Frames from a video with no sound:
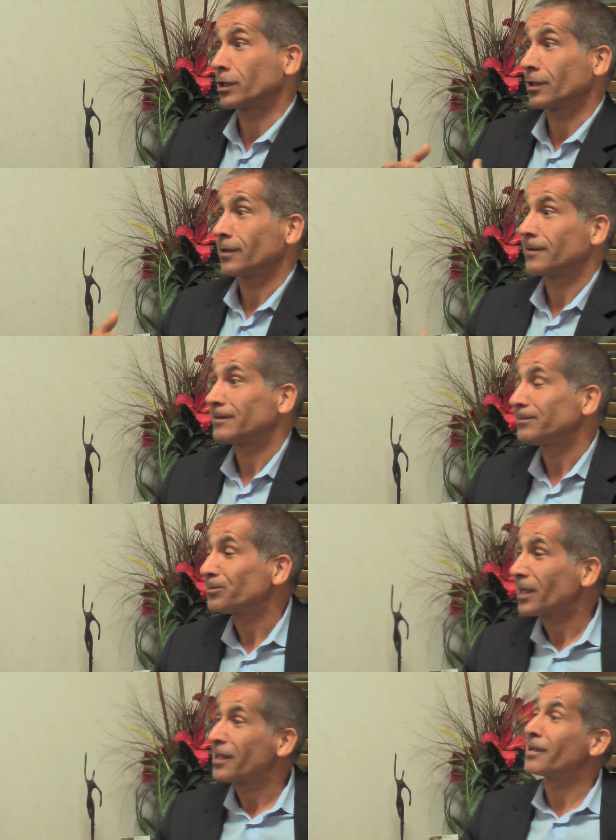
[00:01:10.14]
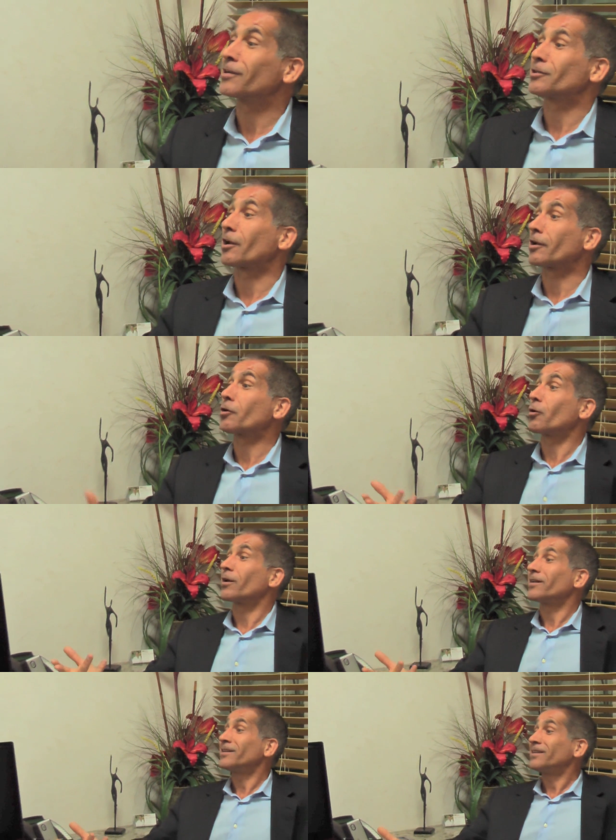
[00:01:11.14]
Heals the wrinkle. Heals the wrinkle.
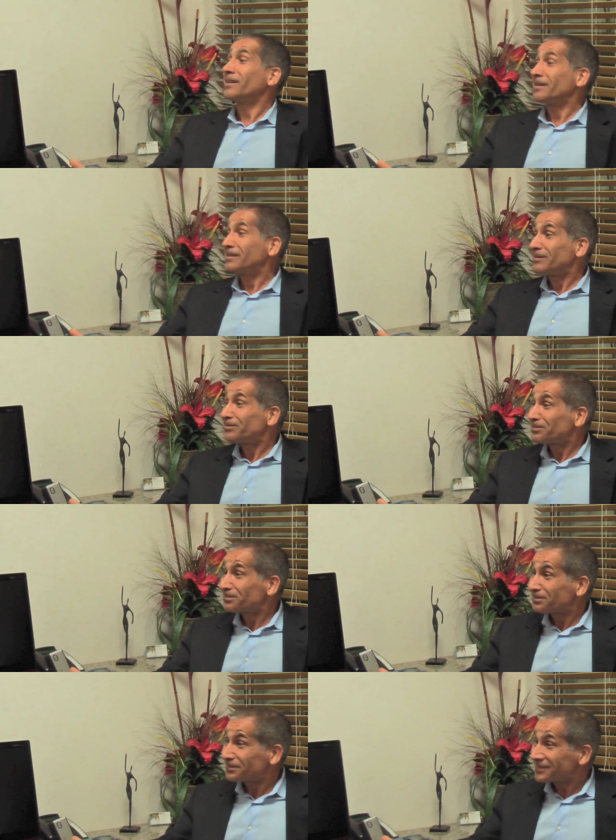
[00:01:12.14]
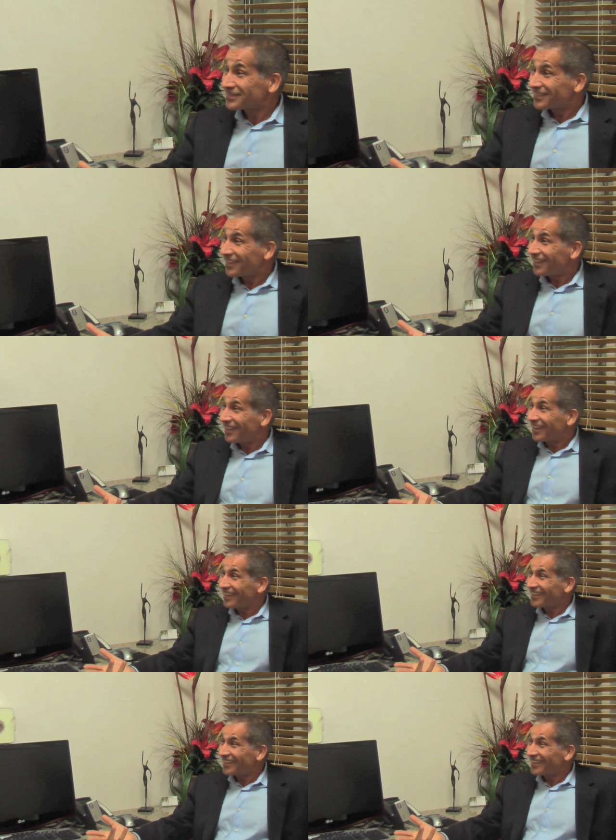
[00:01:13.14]
Wrinkle is essentially the scar.